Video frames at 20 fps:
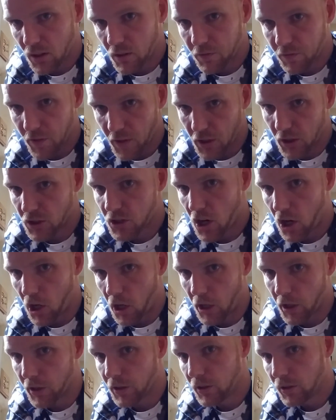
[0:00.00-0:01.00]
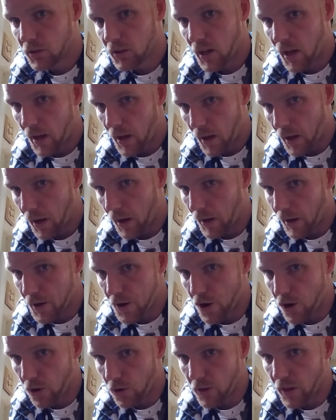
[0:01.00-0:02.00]
to finish hard, I
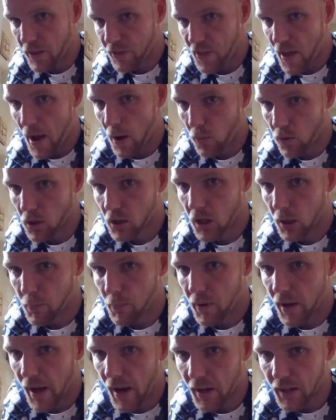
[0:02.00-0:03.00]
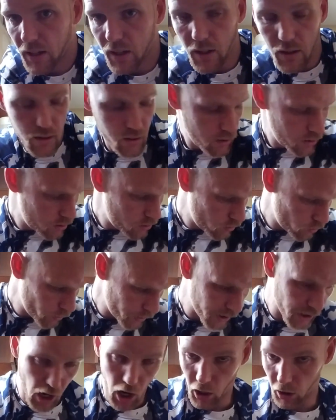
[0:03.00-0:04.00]
know that will come back
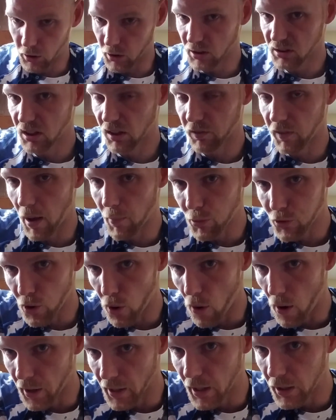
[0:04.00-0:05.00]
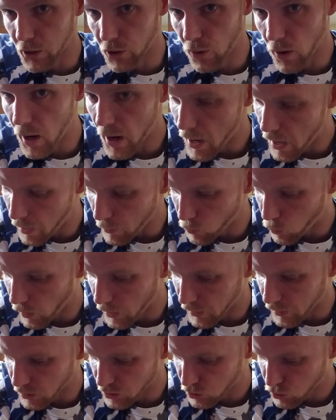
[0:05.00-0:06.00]
regardless. If I'm throwing into a
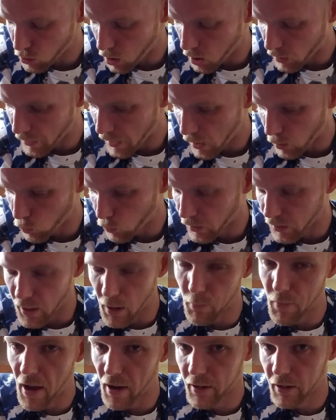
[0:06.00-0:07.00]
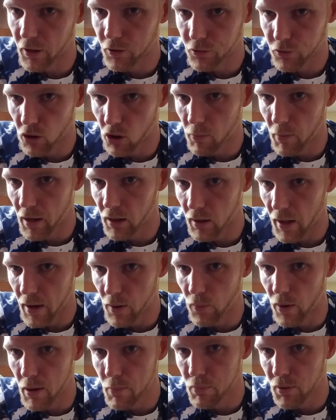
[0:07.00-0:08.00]
headwind, a strong headwind, I'm not going to throw my
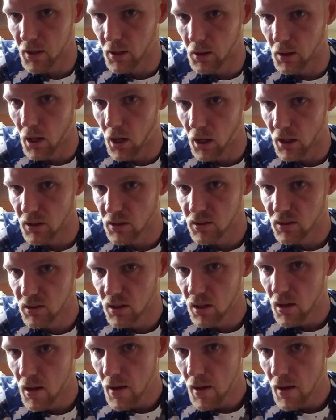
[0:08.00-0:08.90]
lightweight Pinlaws.